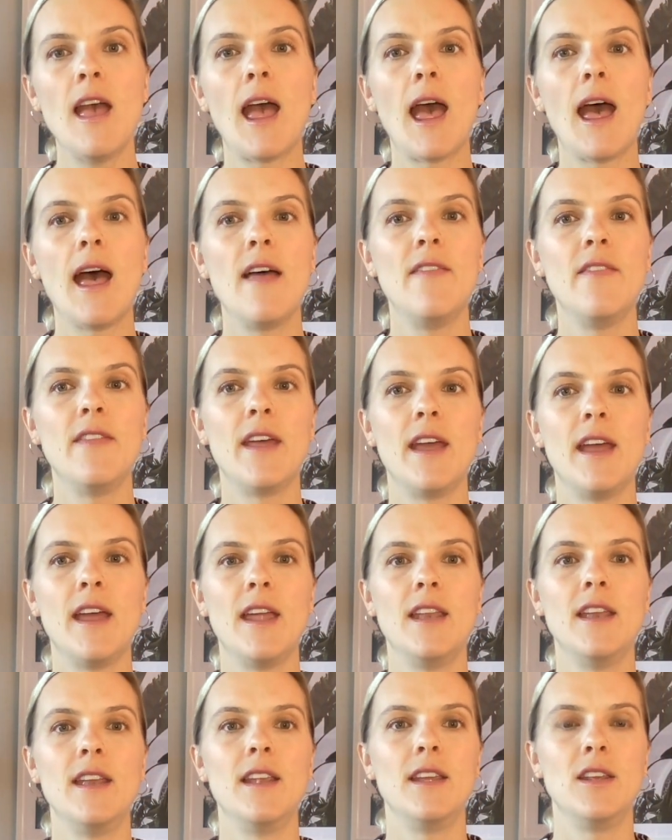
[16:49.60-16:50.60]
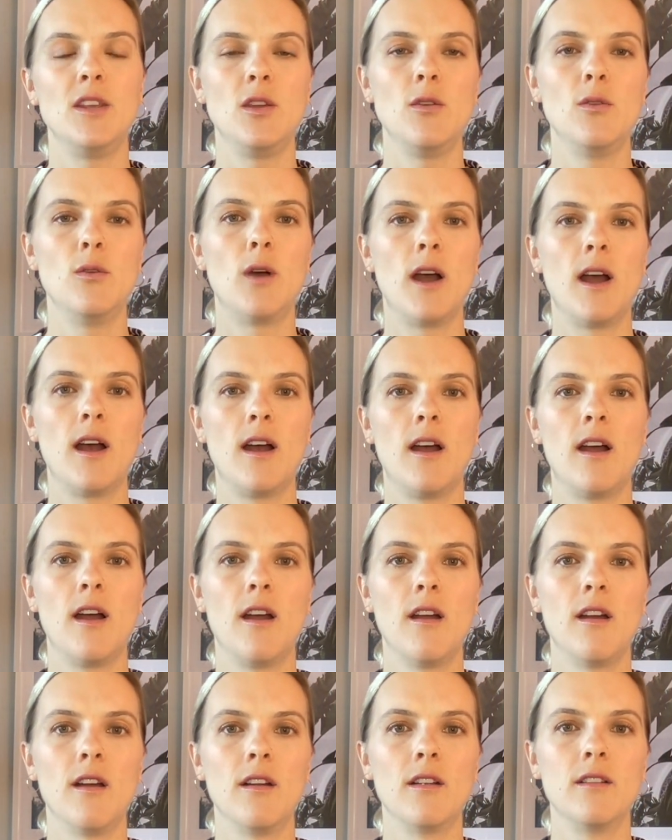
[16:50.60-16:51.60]
And then you
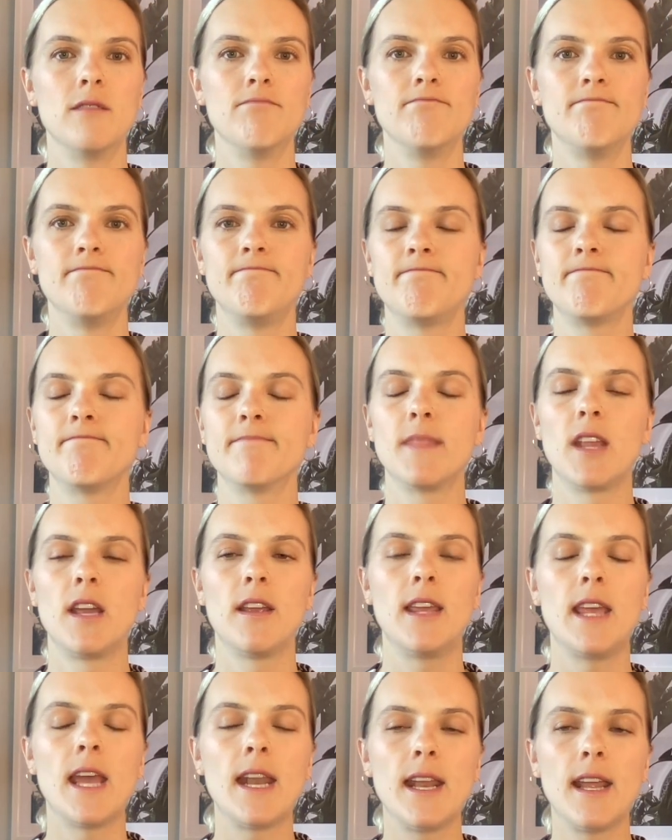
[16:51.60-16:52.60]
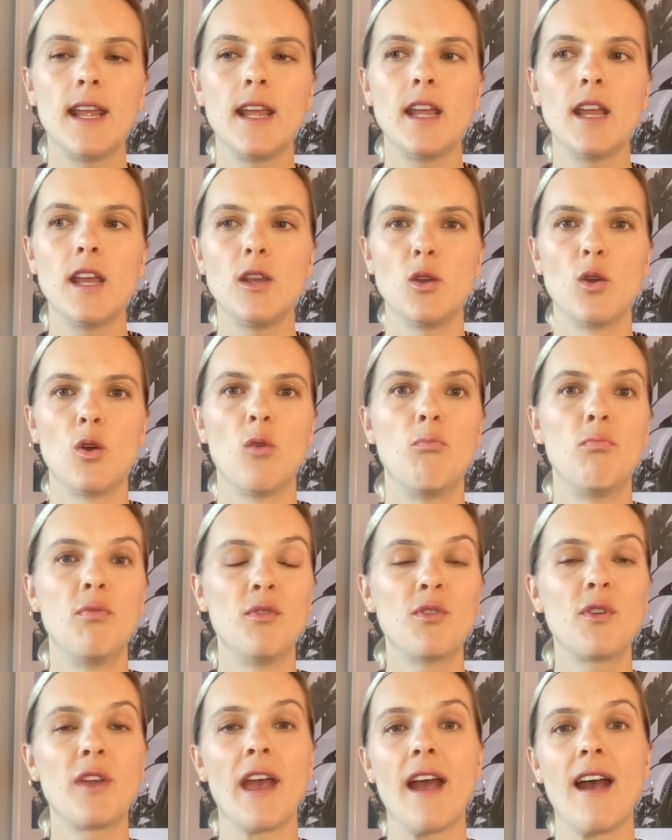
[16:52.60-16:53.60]
are getting your
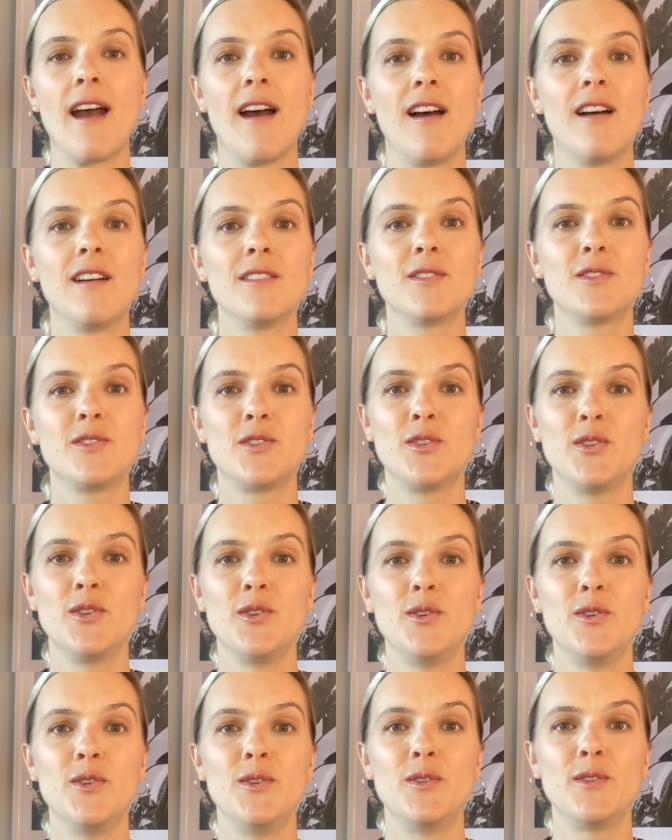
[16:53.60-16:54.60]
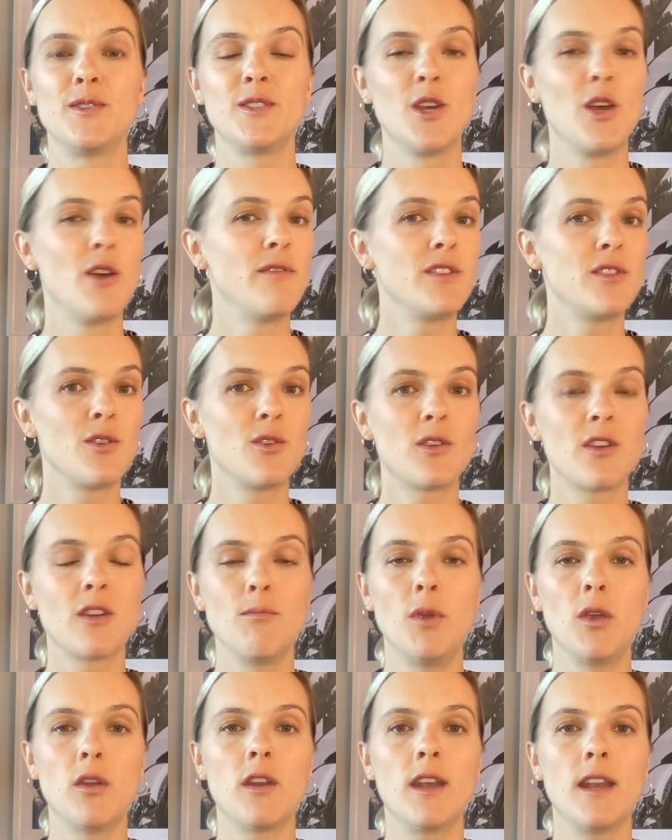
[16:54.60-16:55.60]
book out to service your
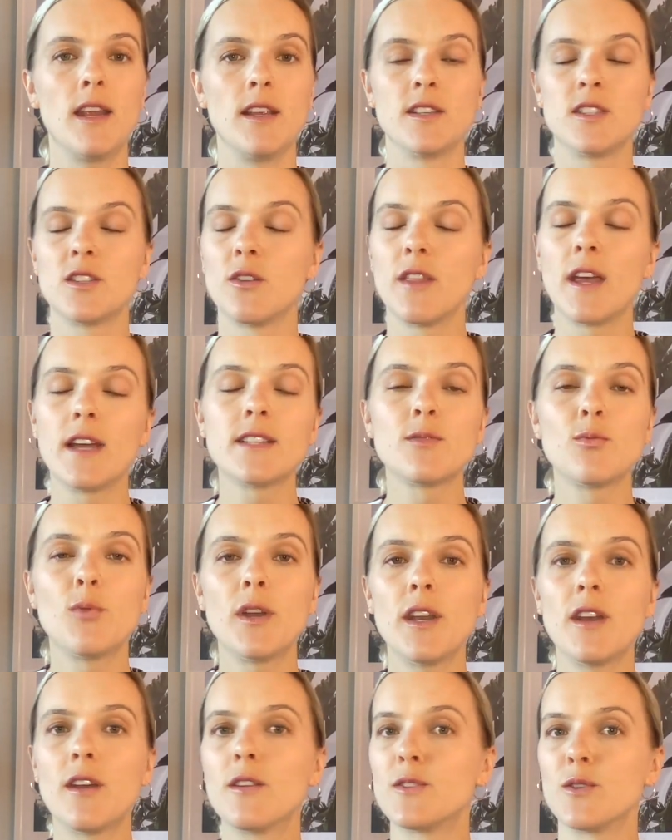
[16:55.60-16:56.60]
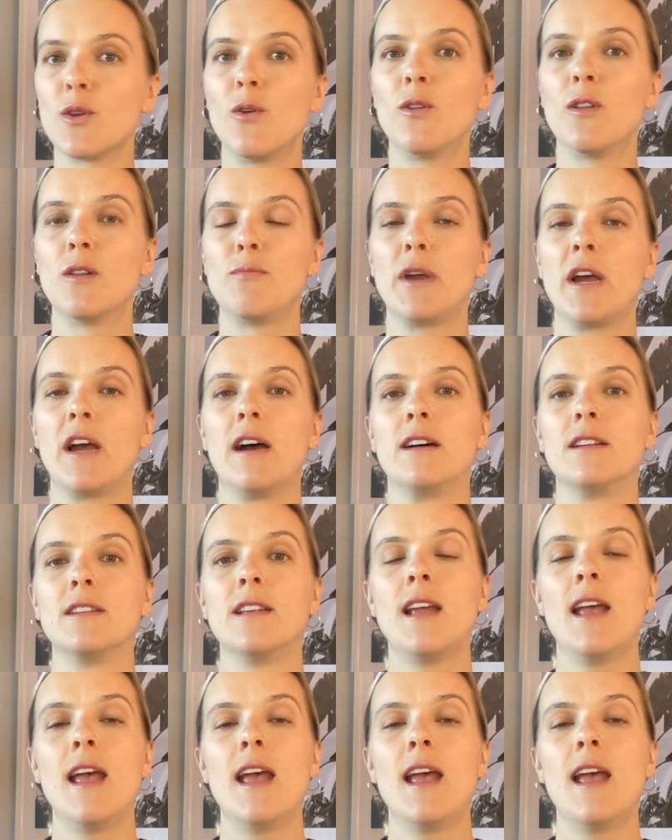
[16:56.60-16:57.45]
community. So that's what it is all about.